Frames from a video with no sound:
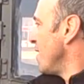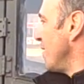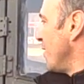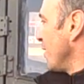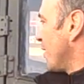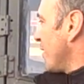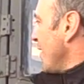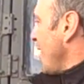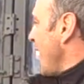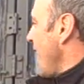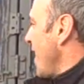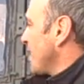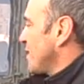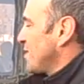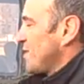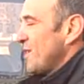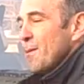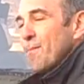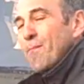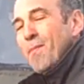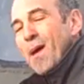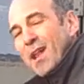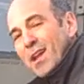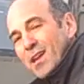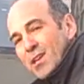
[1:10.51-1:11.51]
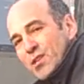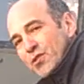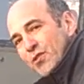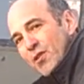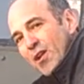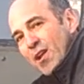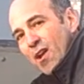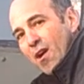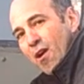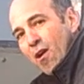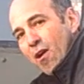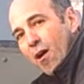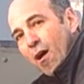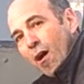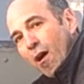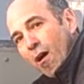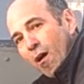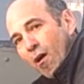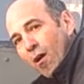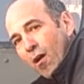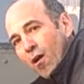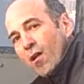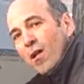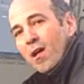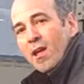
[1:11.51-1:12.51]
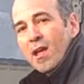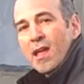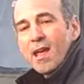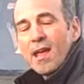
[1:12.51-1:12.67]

that could actually penetrate our hull